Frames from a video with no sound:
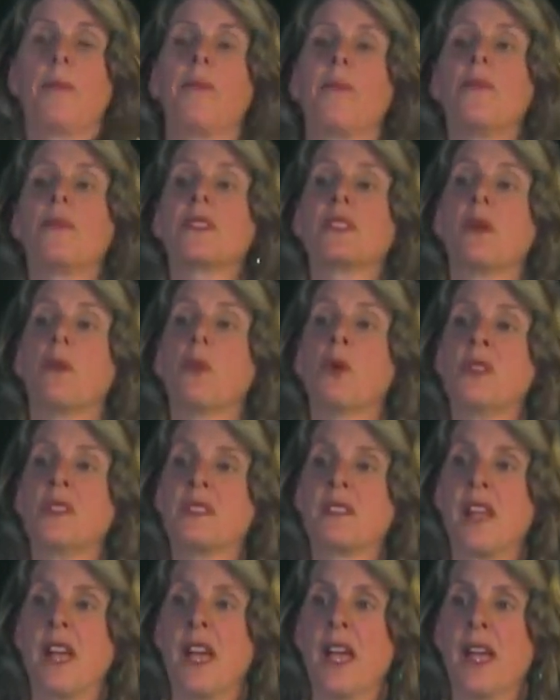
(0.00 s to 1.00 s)
someone
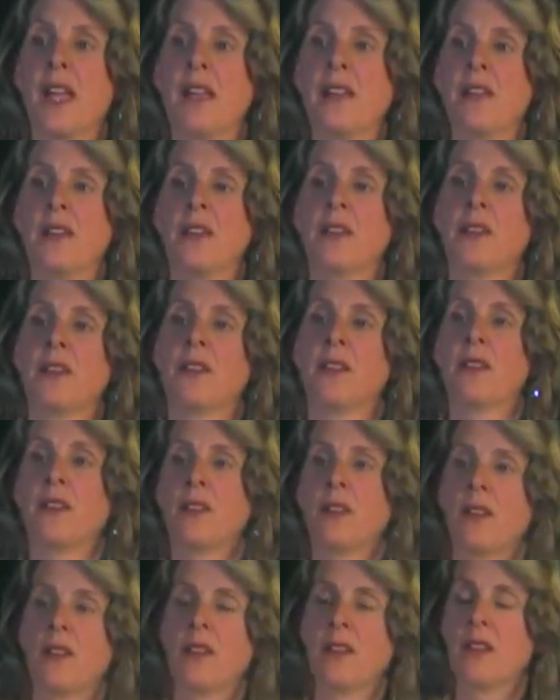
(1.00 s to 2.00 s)
said,
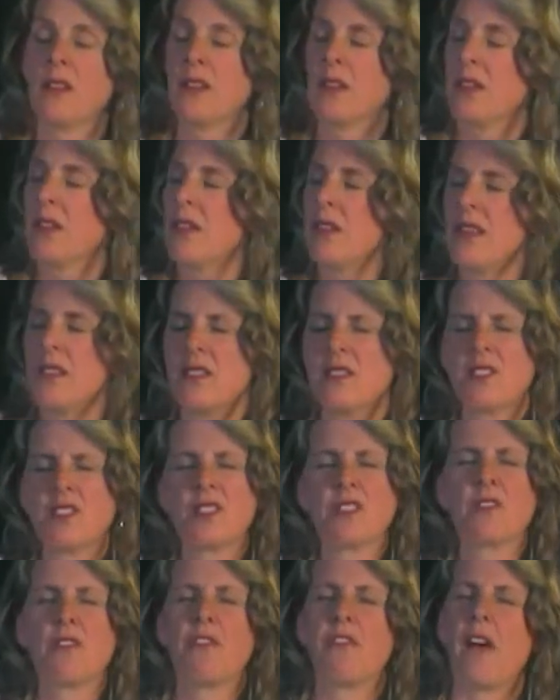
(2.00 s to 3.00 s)
let's
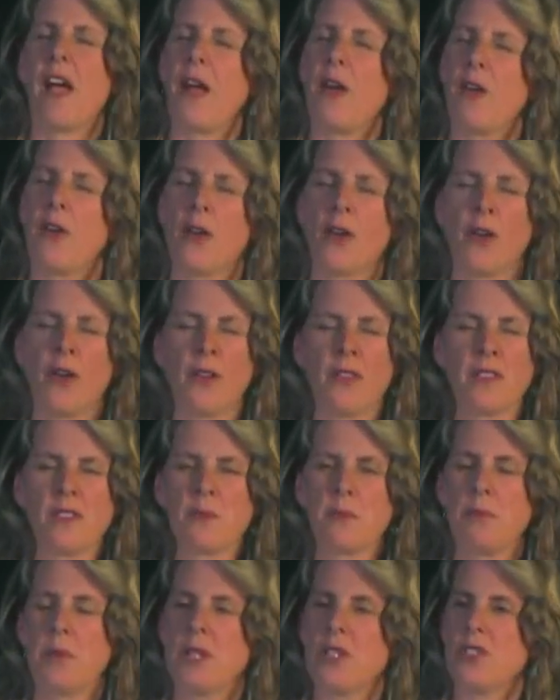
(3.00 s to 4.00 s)
just fire her. This
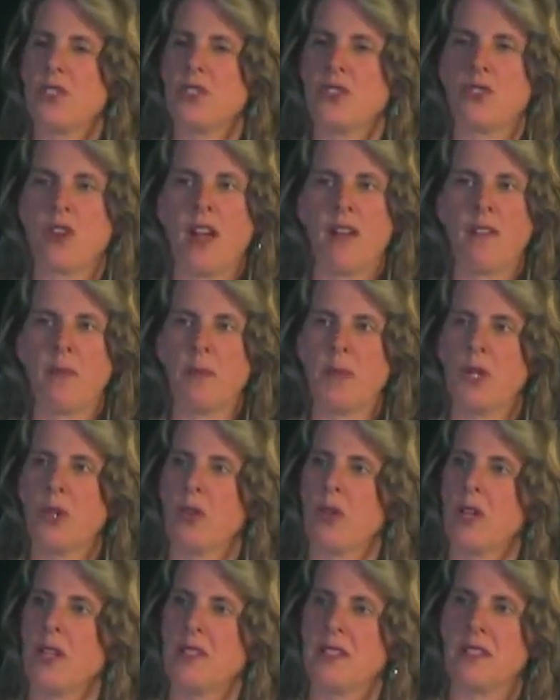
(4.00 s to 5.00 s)
bitch is driving me
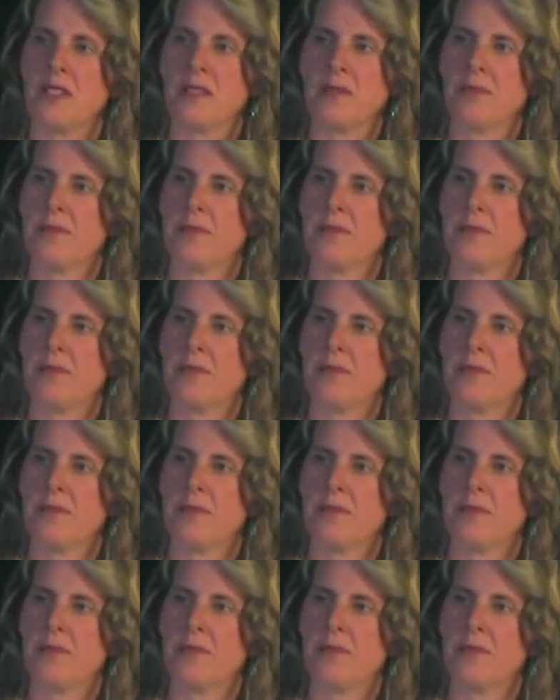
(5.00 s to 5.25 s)
crazy.